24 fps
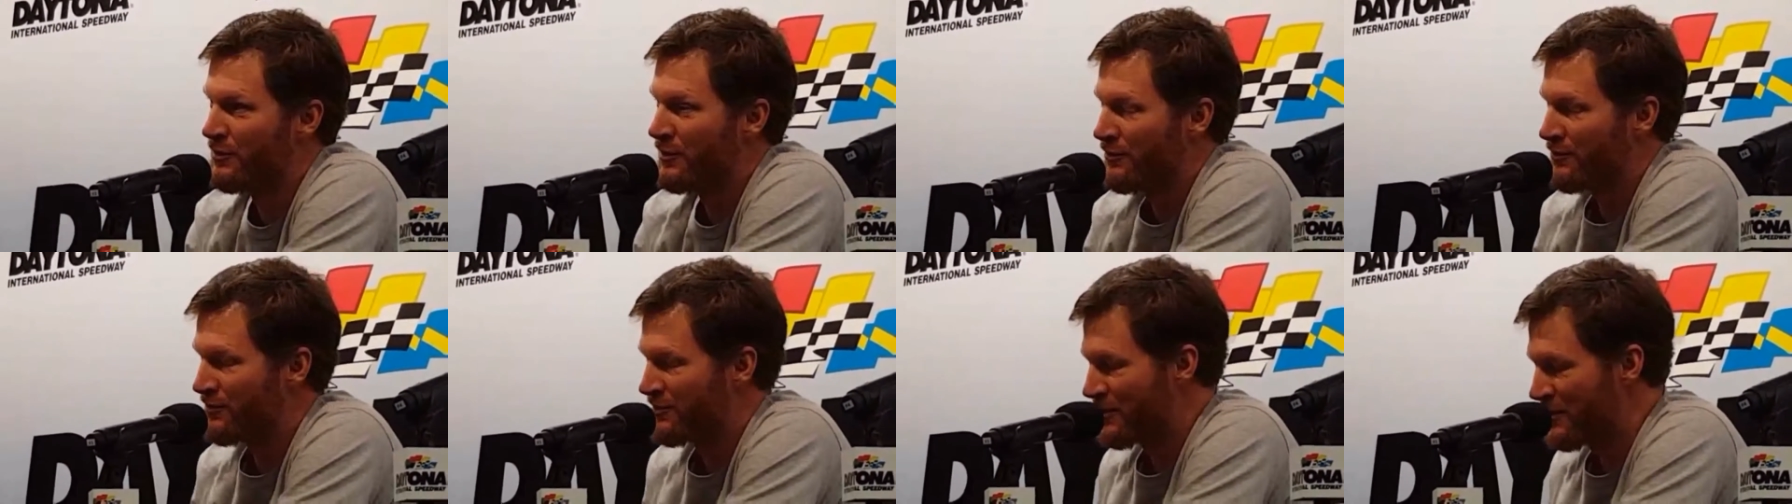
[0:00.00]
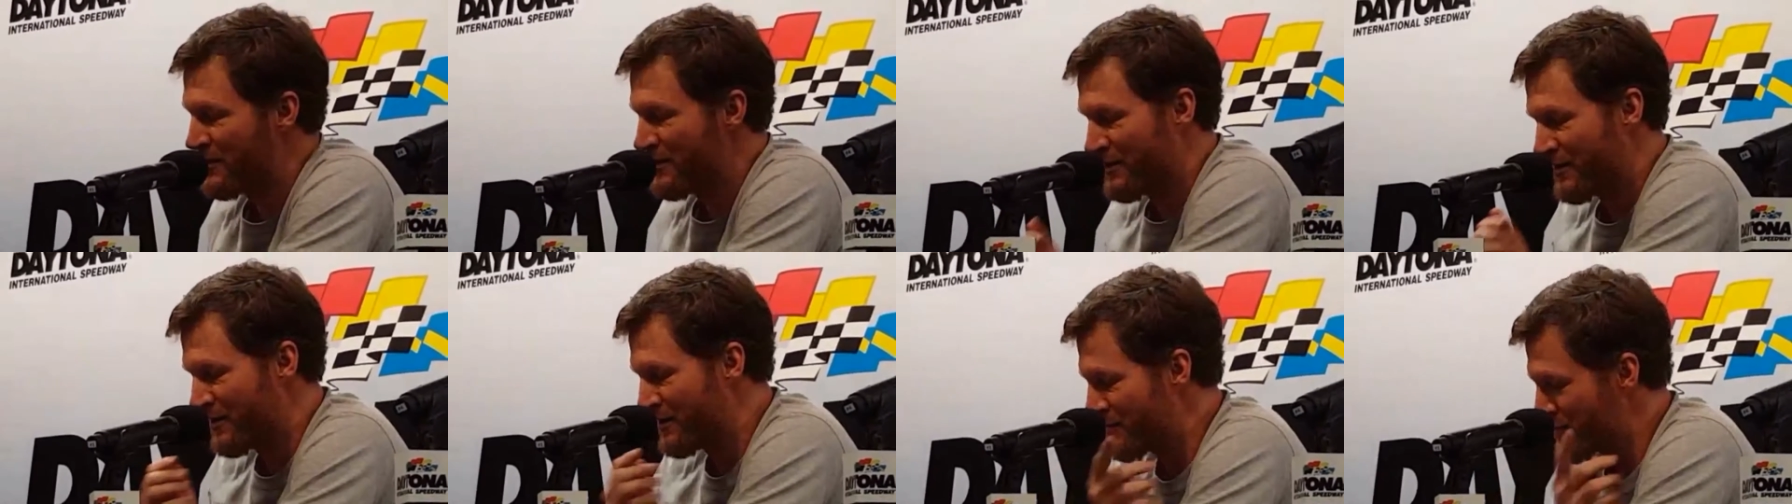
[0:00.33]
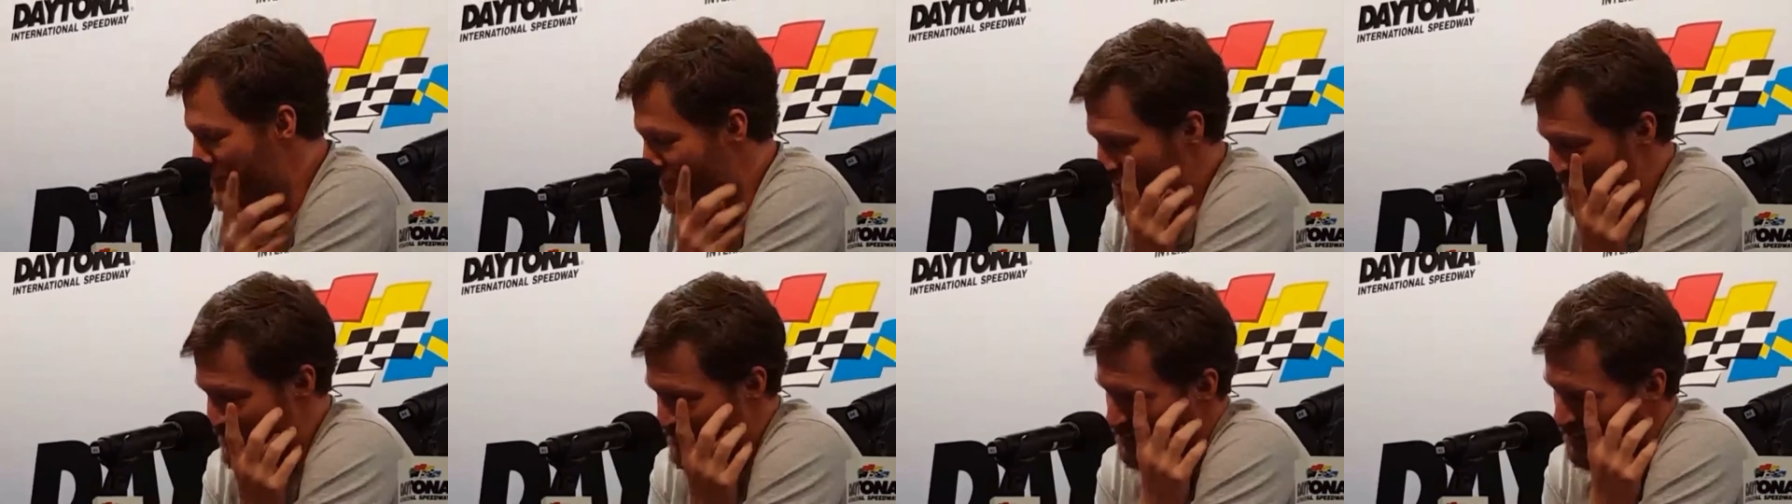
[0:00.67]
and Tony Sr., I
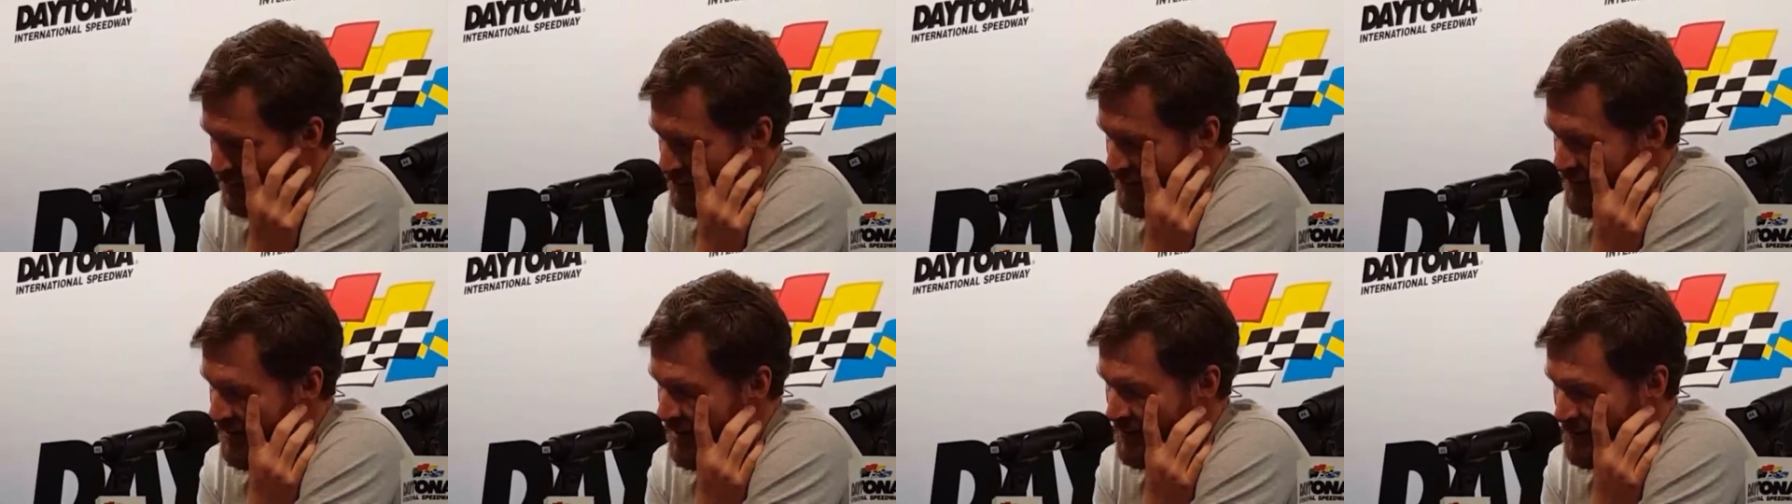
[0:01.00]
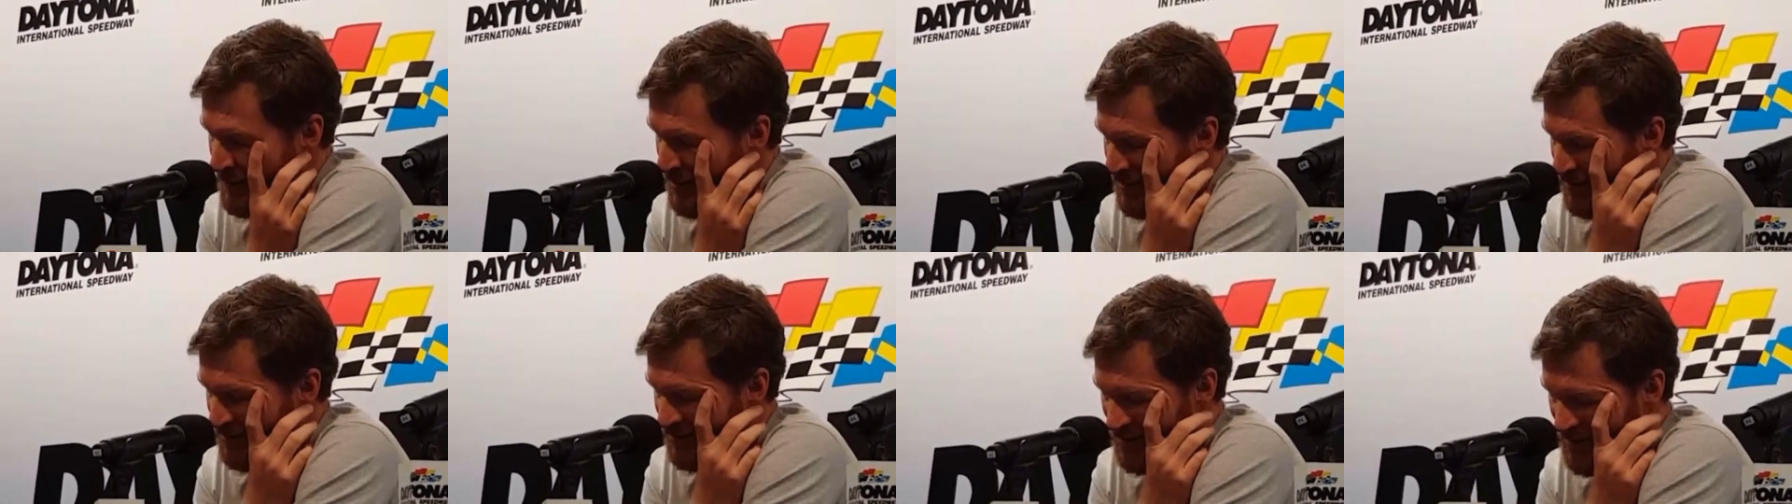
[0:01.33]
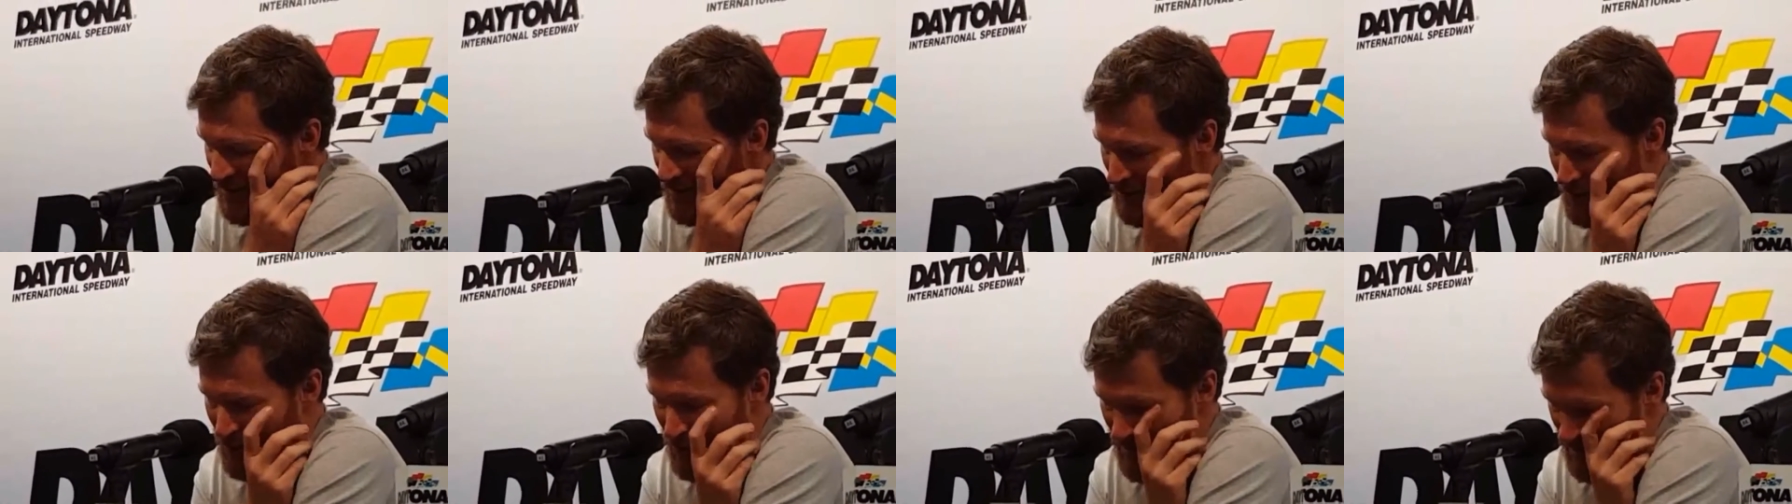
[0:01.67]
used to show up five minutes
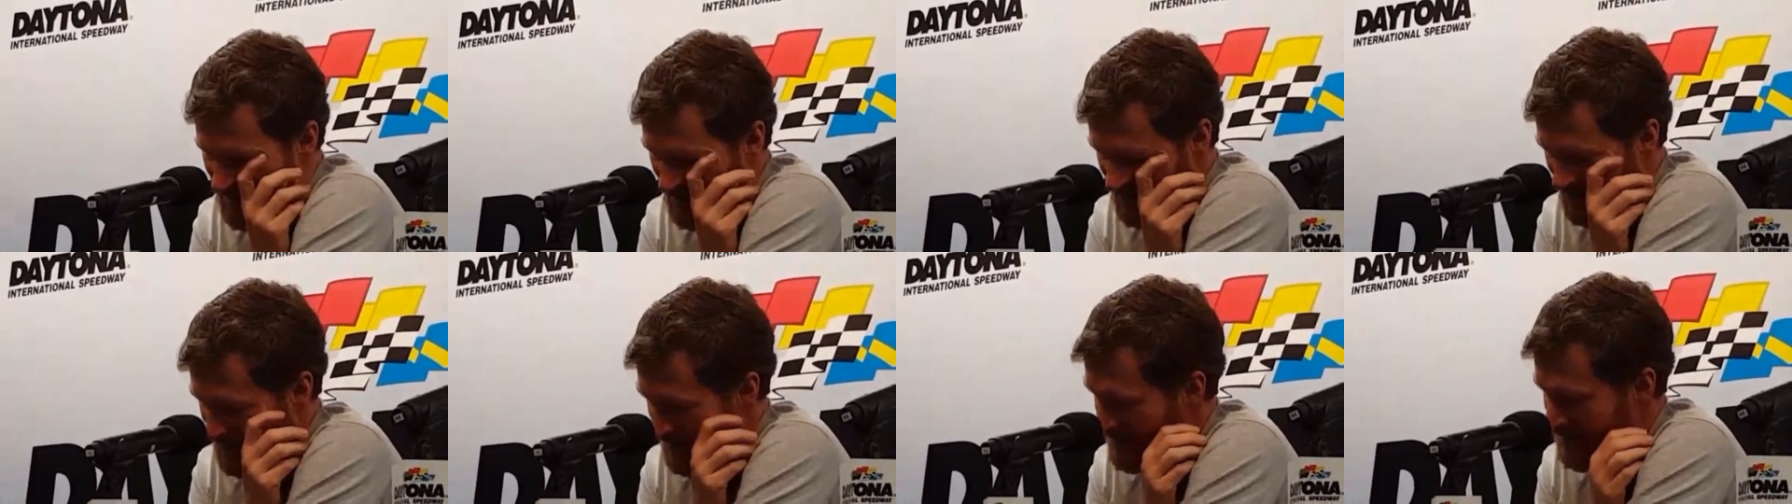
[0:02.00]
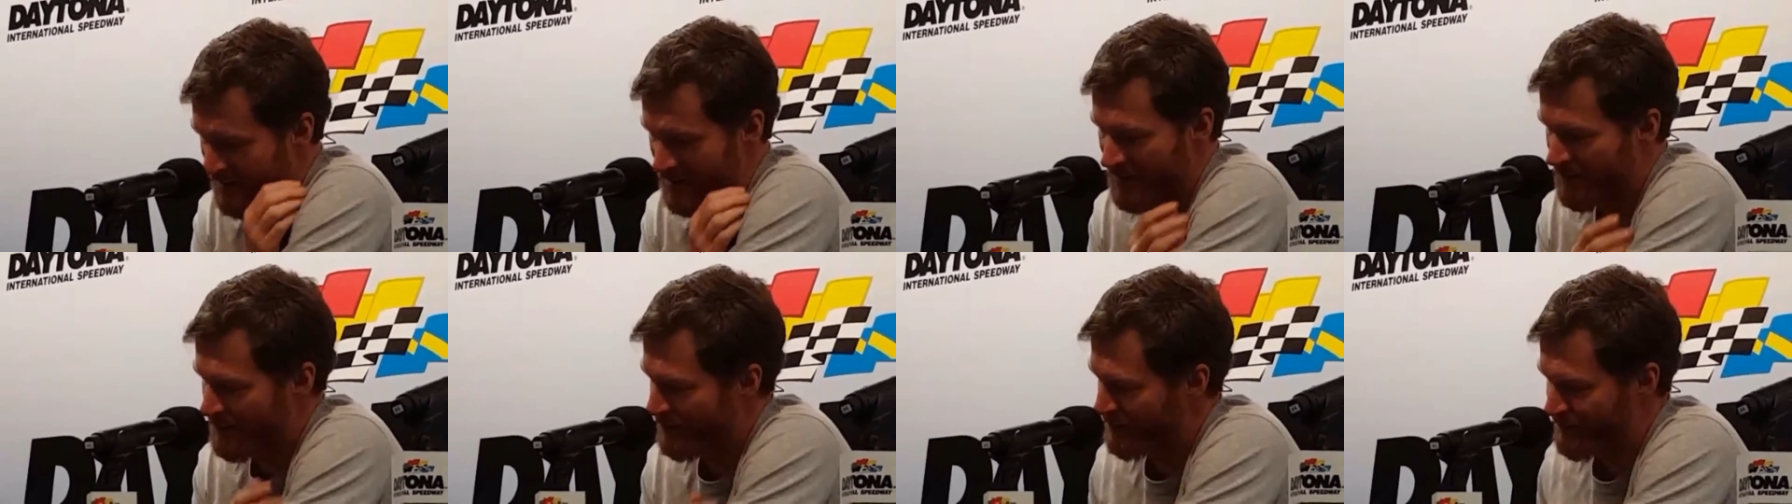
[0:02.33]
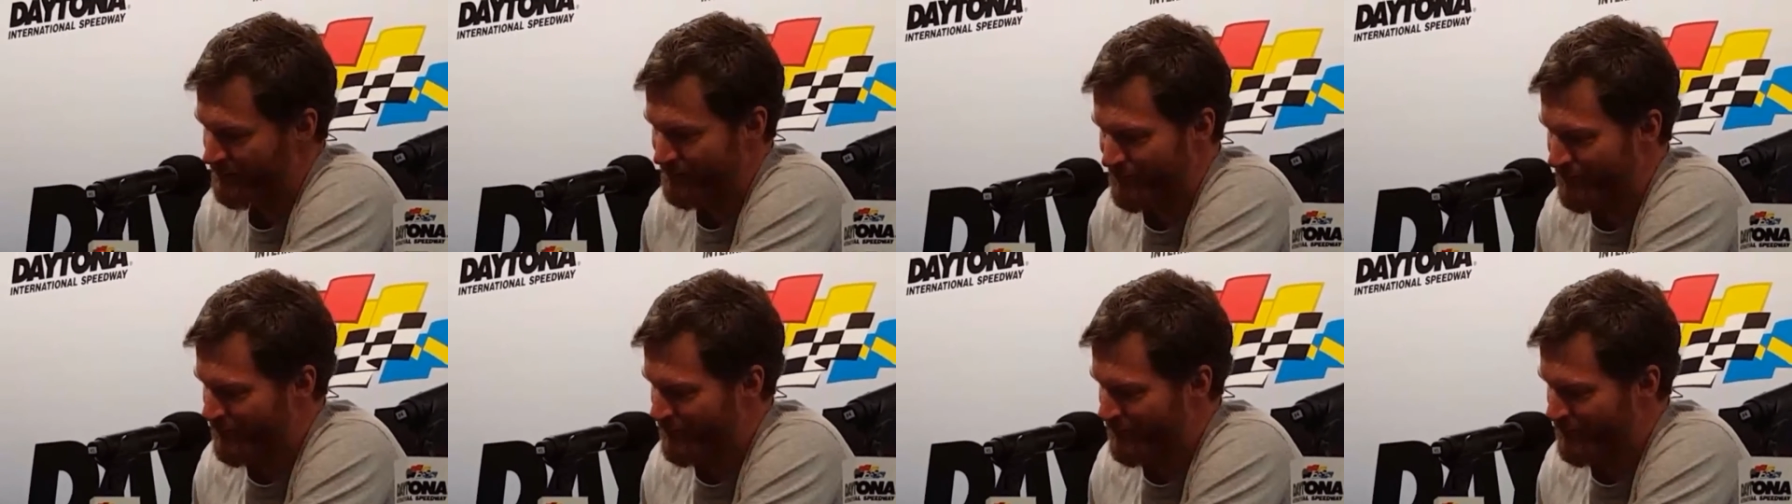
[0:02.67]
late for practice. I can't